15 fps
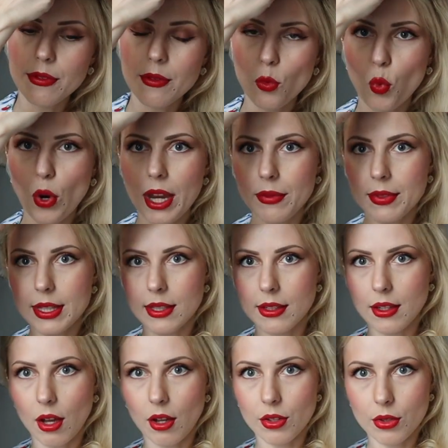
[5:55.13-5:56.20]
waves
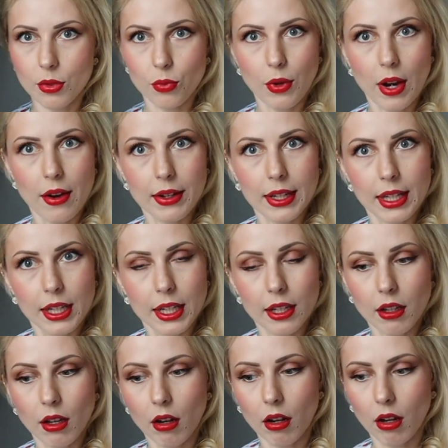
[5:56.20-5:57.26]
not very